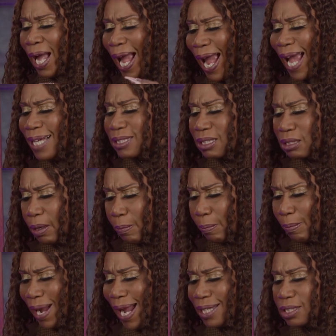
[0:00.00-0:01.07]
Ask the
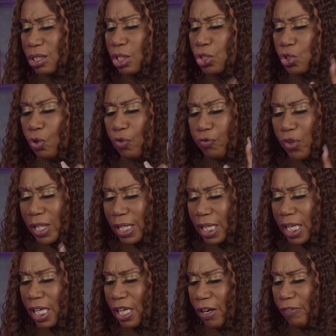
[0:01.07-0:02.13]
master to
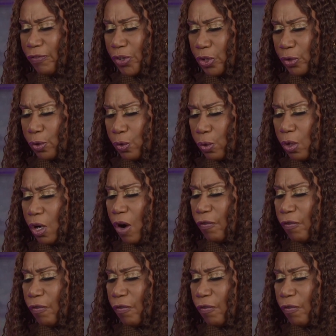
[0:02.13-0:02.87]
forgive you